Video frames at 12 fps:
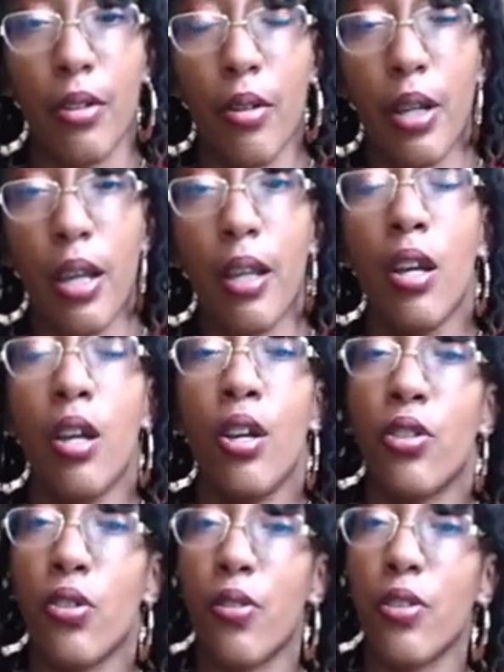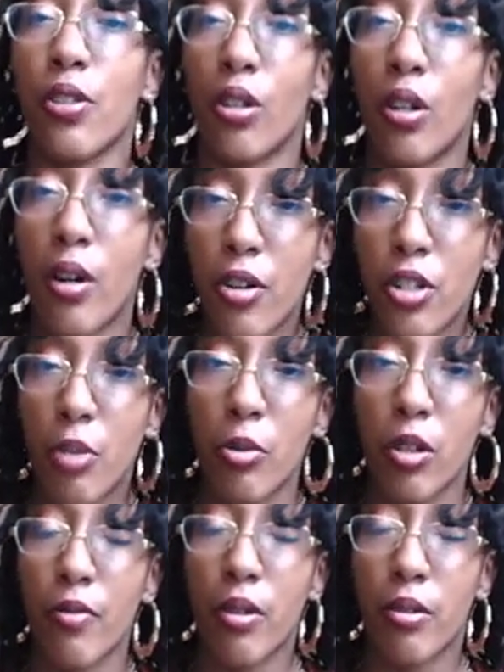Okay, so there's a large number
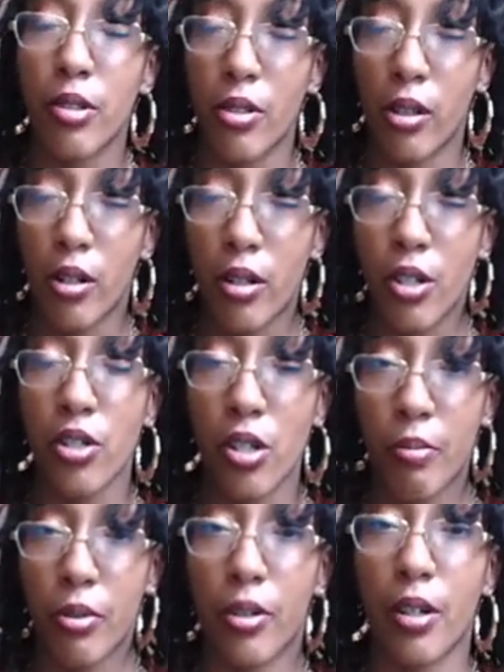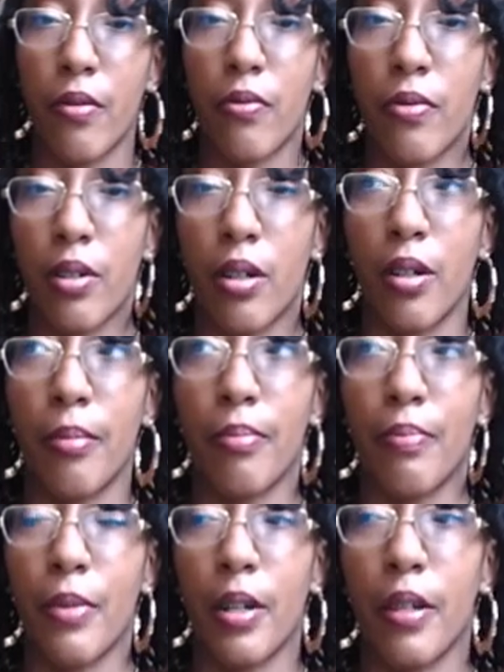of, large number of
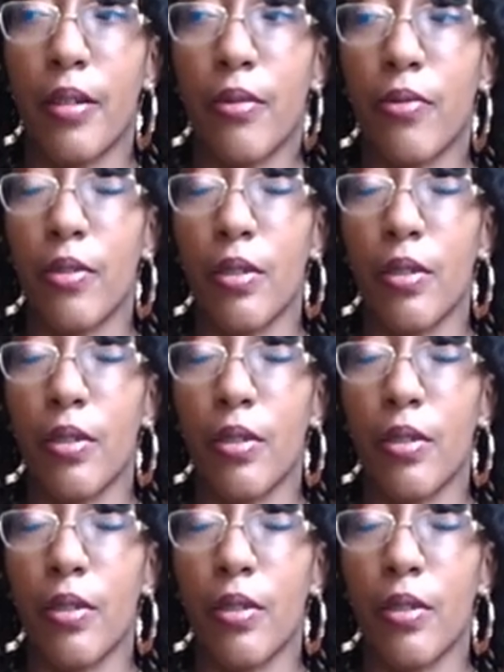um, uh,